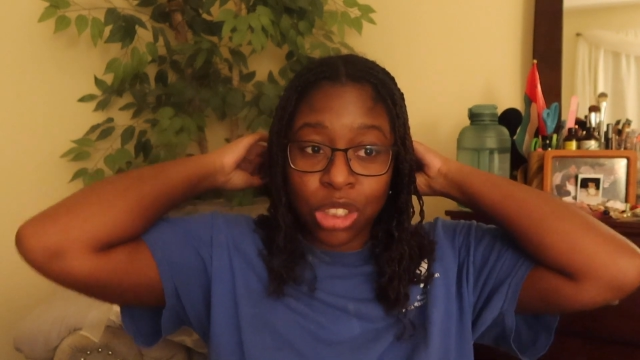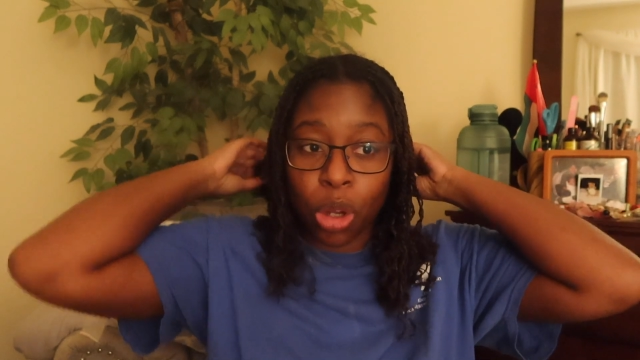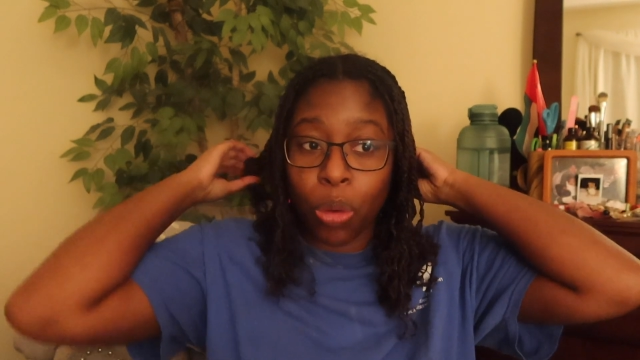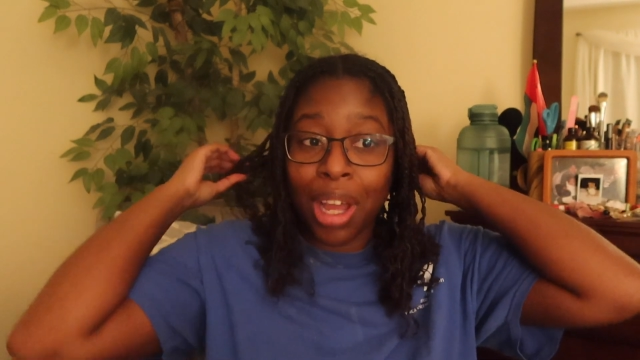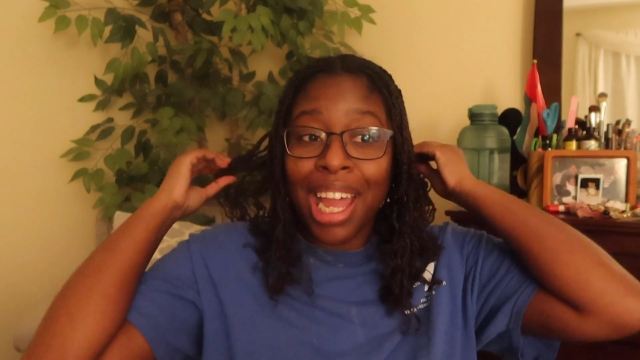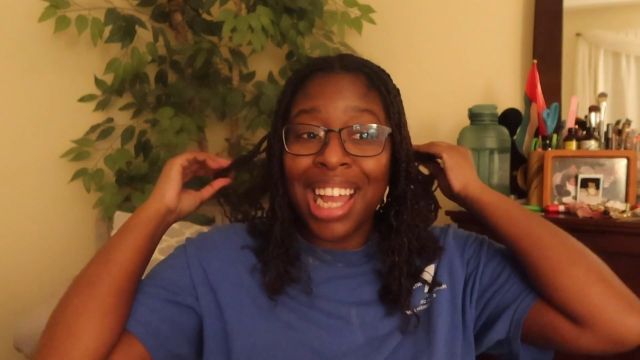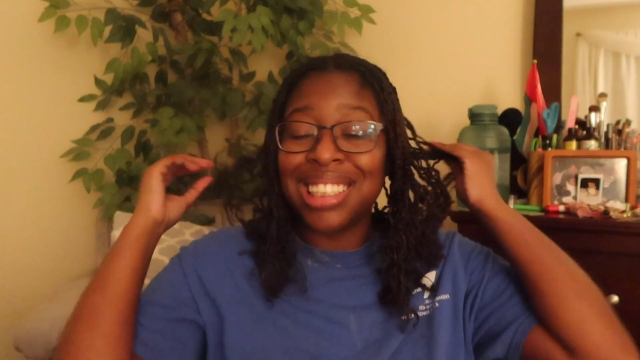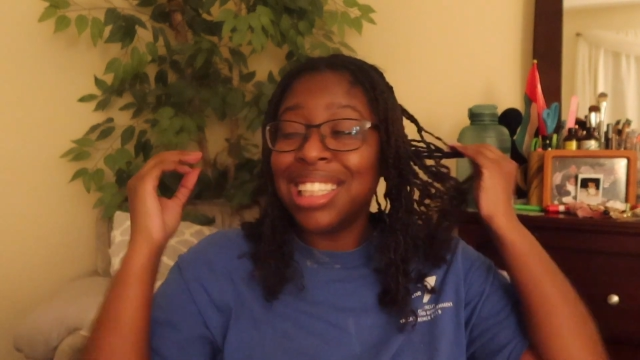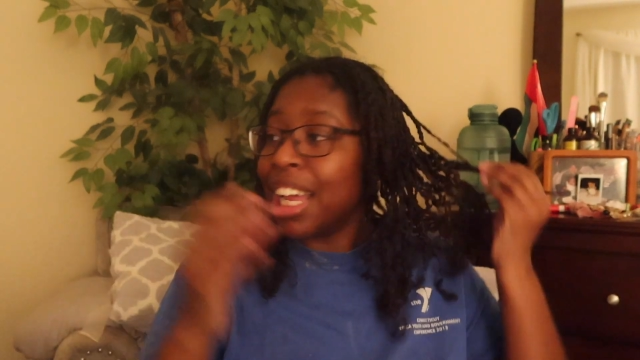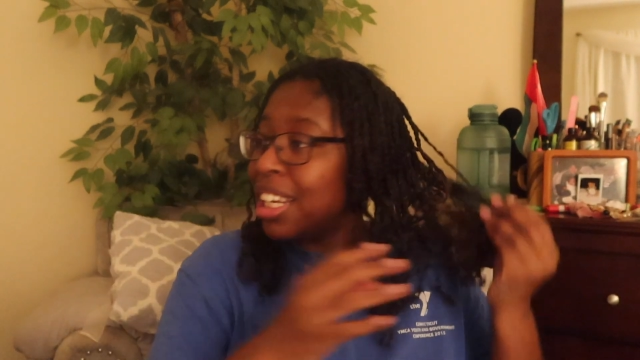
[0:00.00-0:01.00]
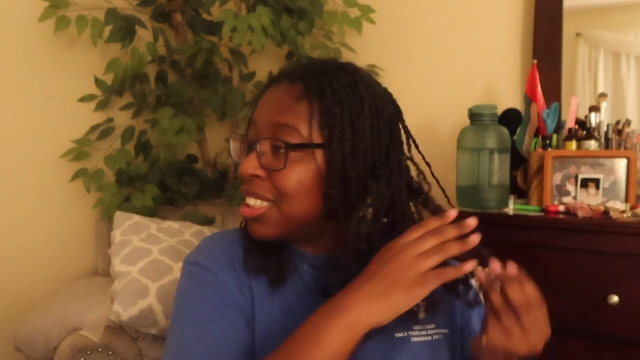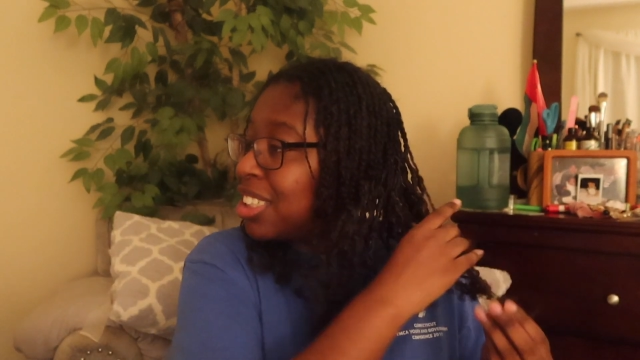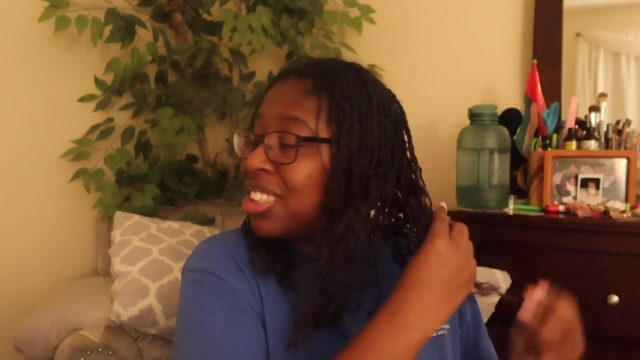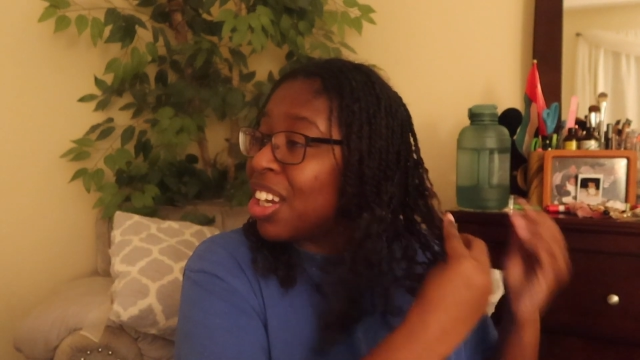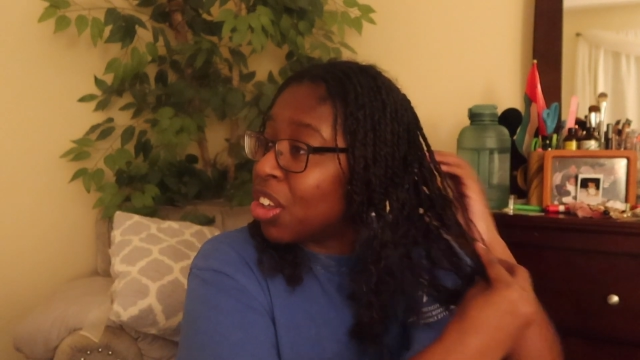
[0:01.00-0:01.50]
So it's not
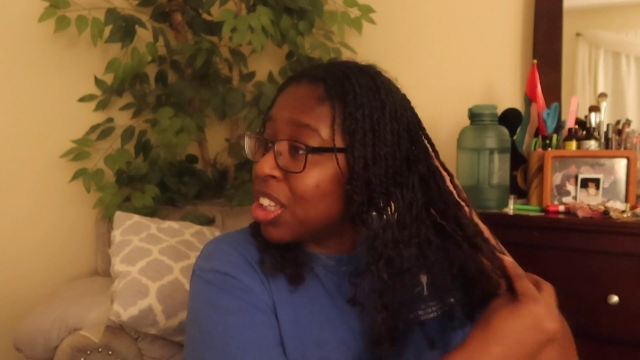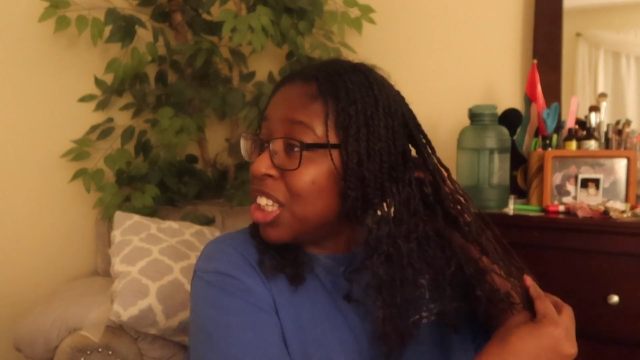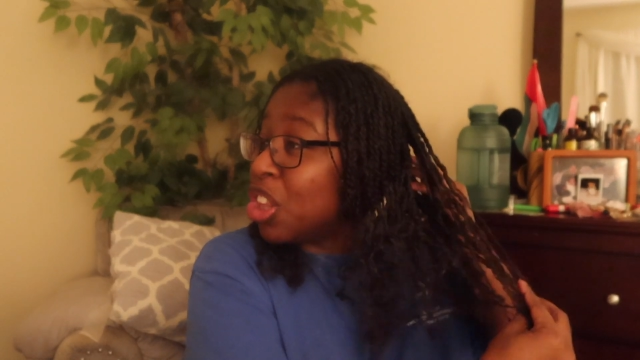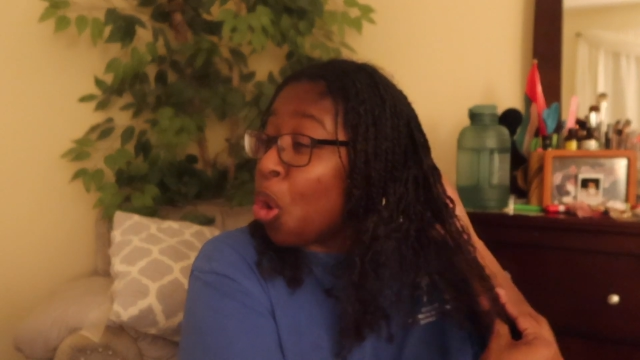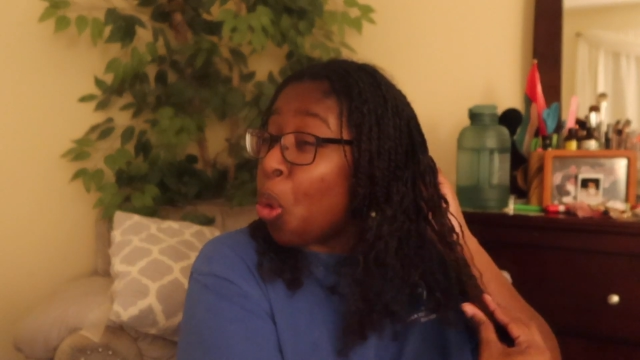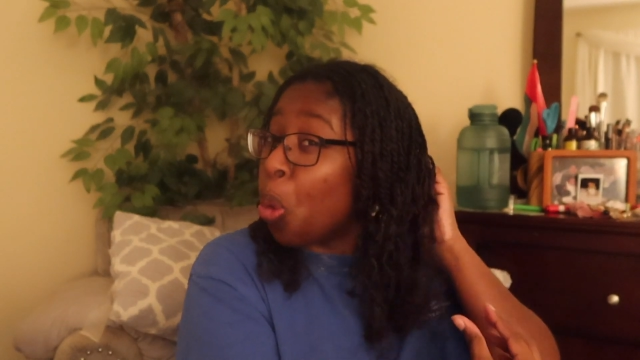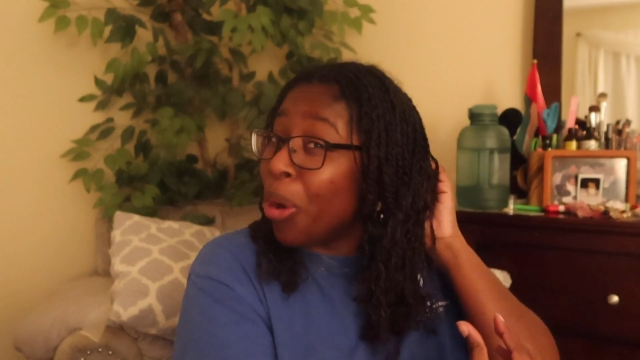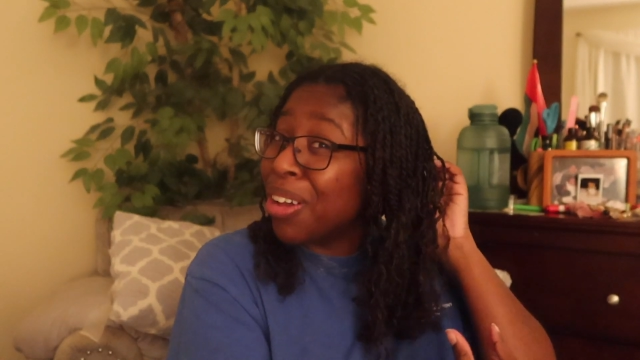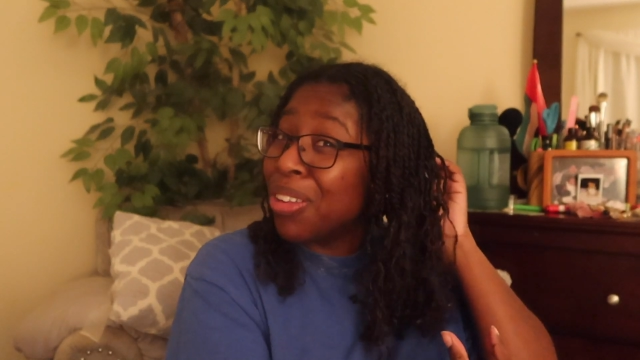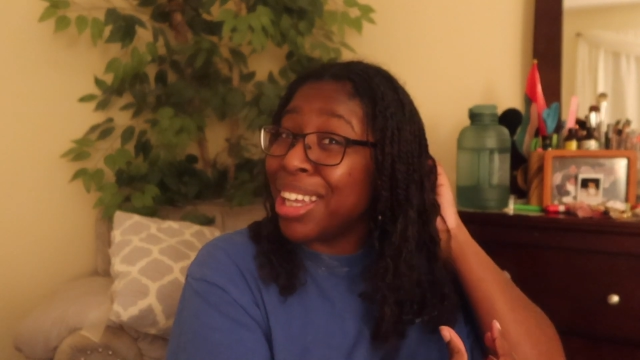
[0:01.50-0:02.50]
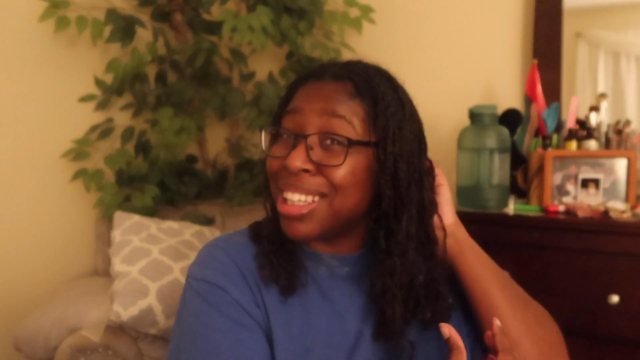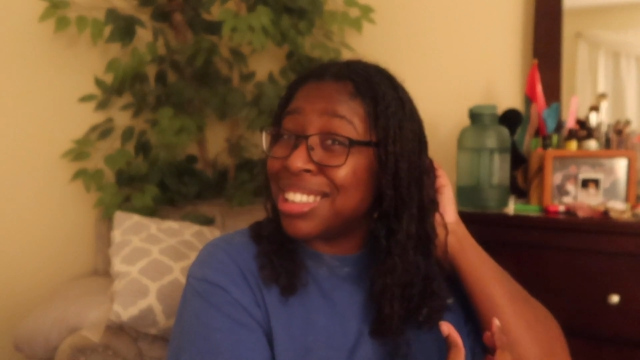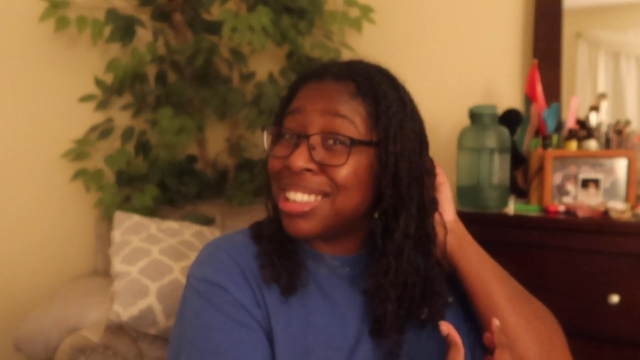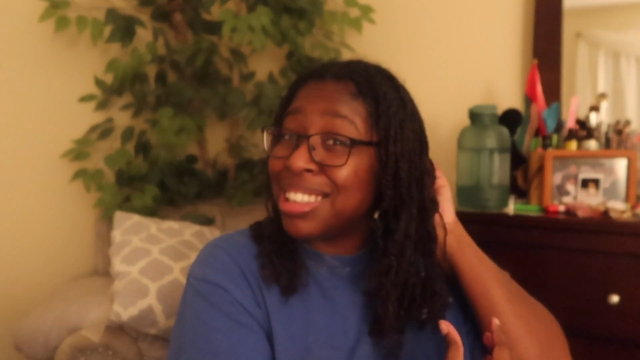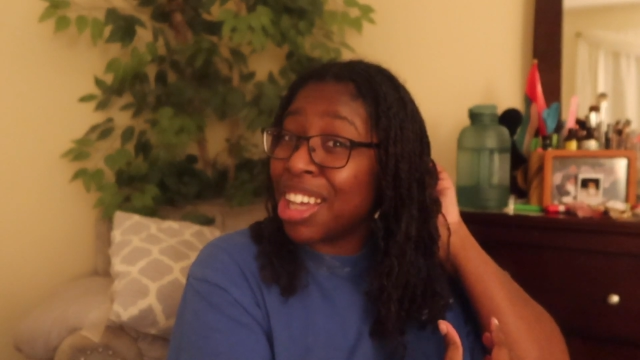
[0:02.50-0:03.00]
necessarily the oil
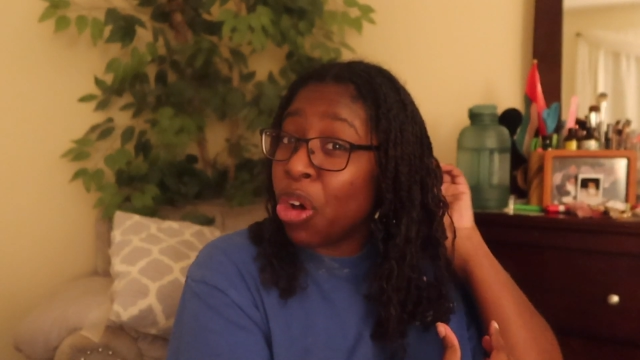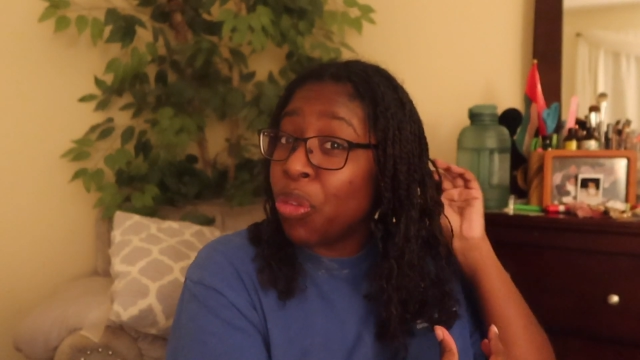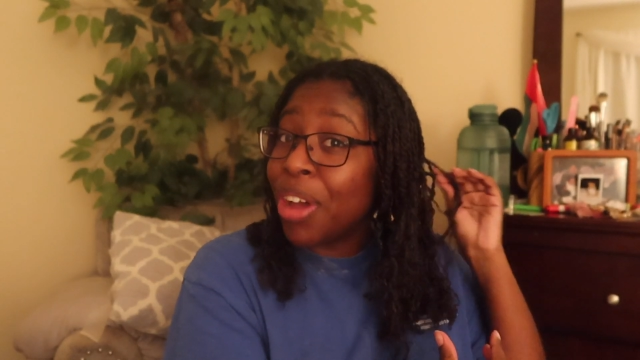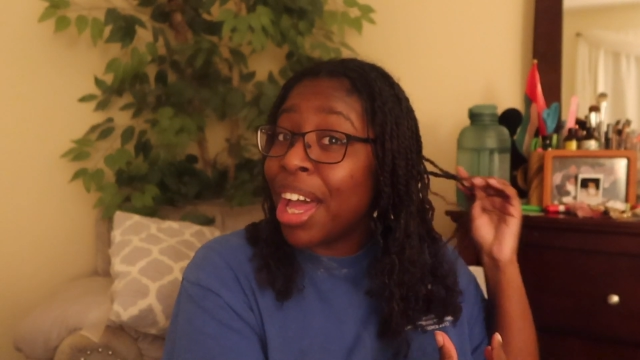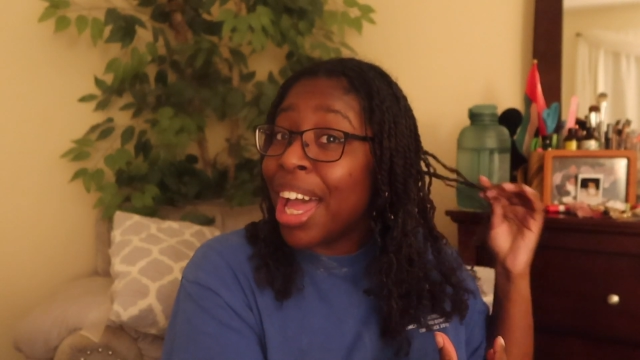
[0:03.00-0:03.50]
itself